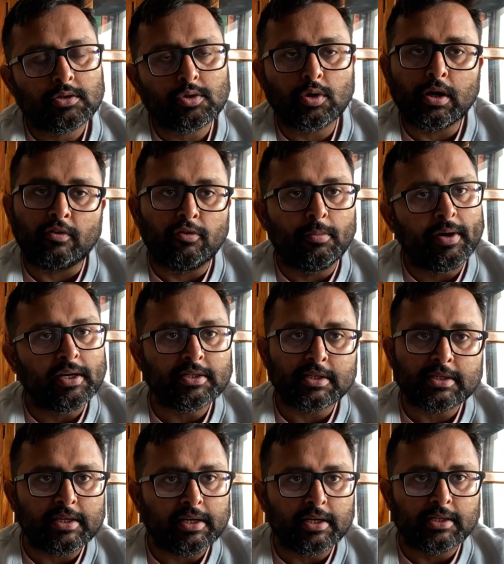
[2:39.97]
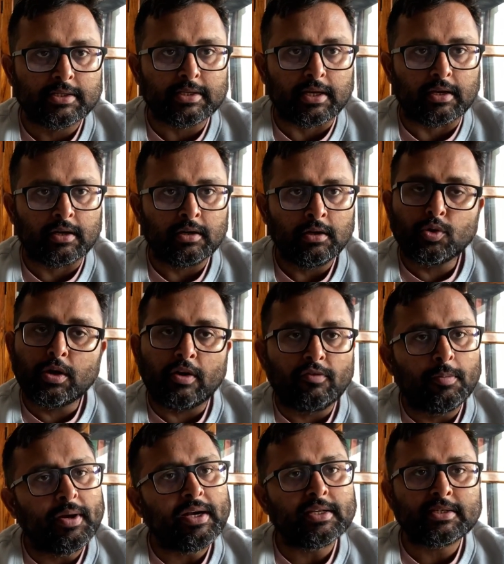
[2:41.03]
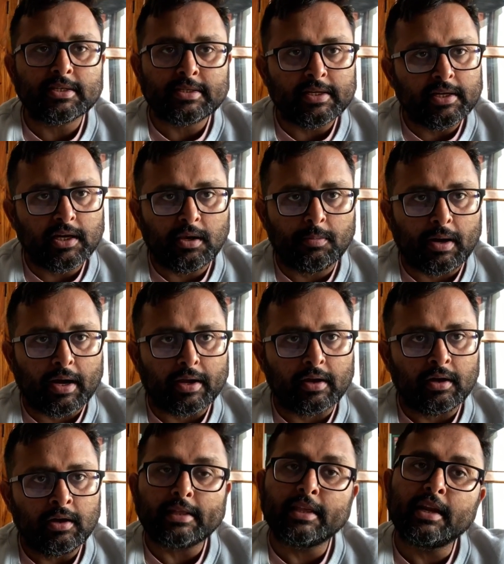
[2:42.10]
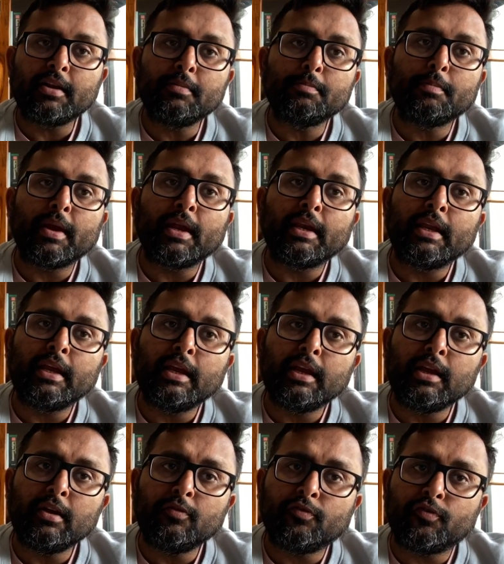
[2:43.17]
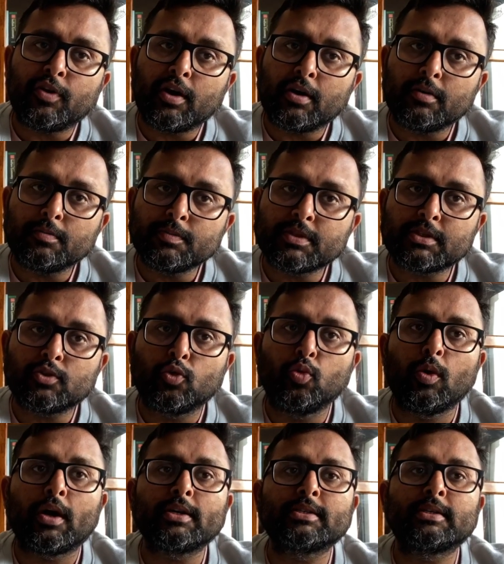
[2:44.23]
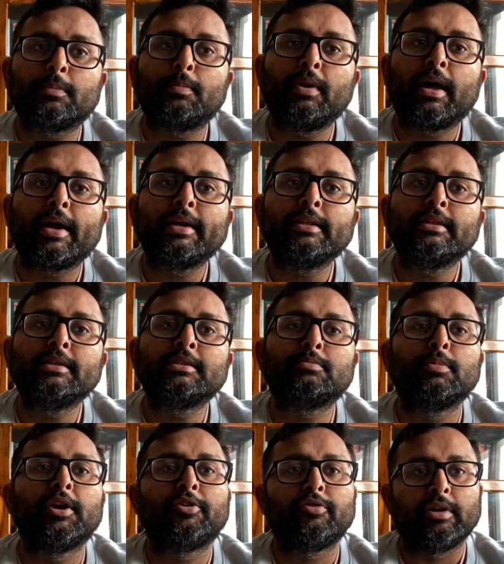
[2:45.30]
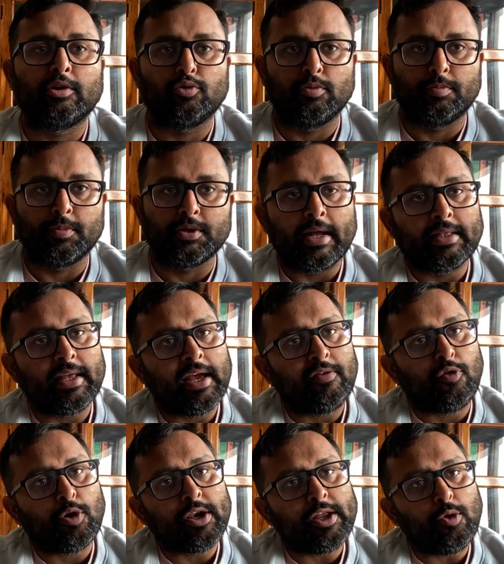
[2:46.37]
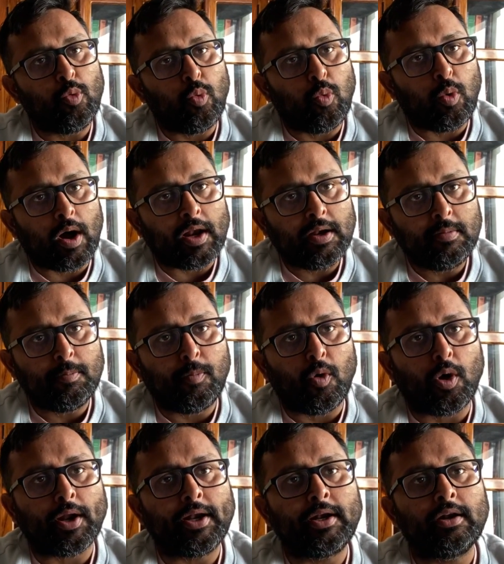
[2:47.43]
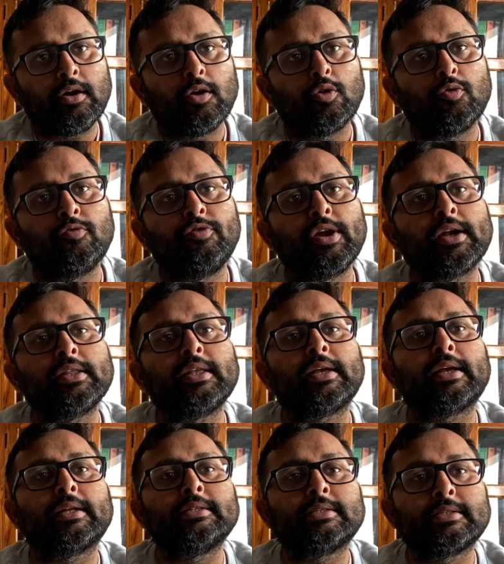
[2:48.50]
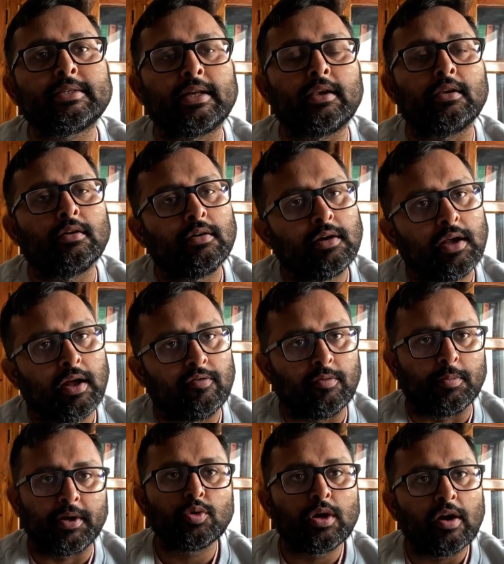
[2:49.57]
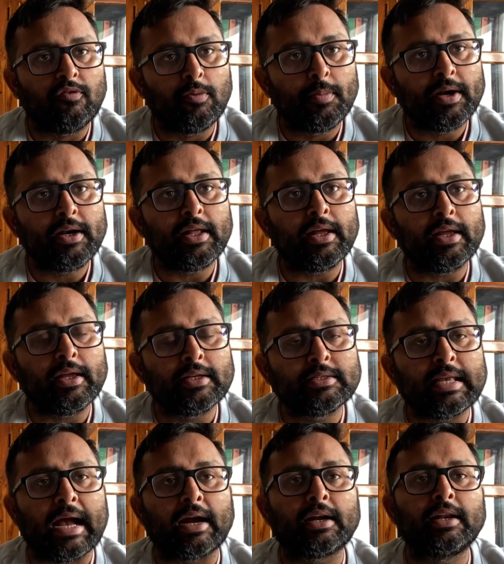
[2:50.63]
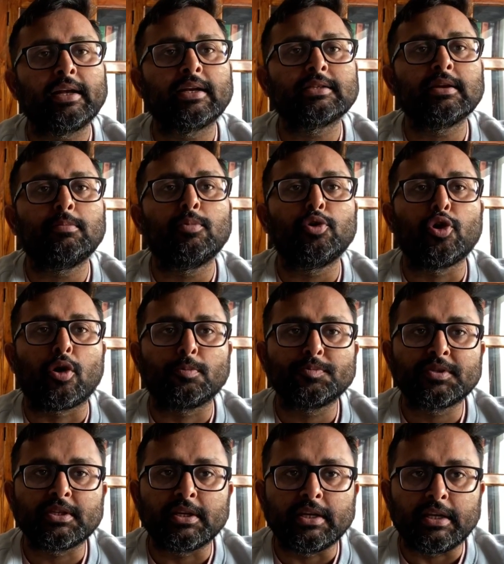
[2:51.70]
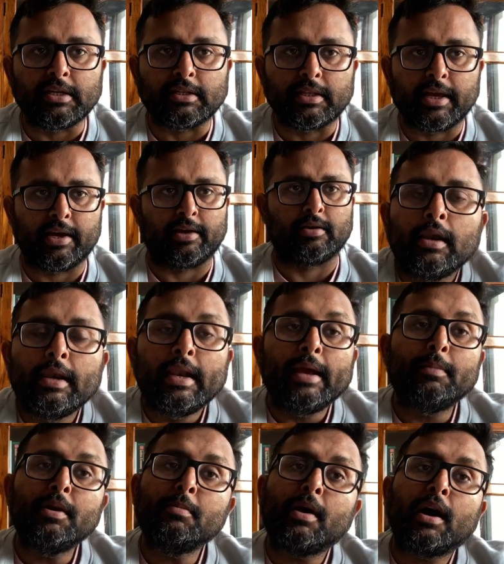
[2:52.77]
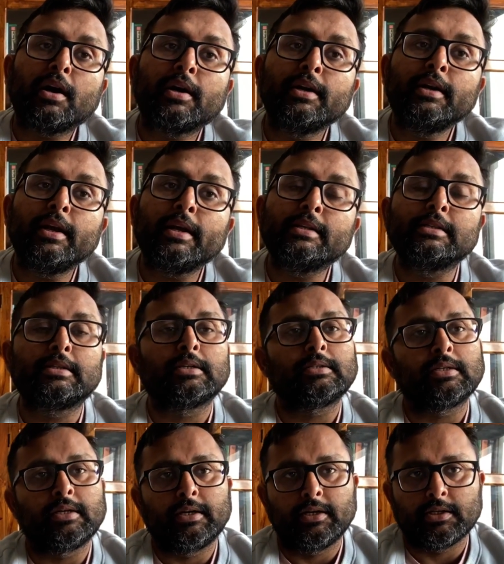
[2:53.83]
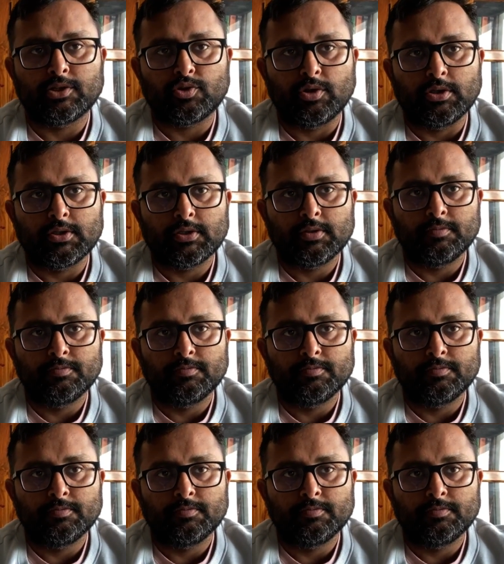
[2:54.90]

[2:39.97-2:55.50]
So government is a single seller. So government is a single buyer. And there are many firms who are supplying these military equipment. And they have only one point where they can sell government. So government is acting as a monopsony there. Labor market in certain industries.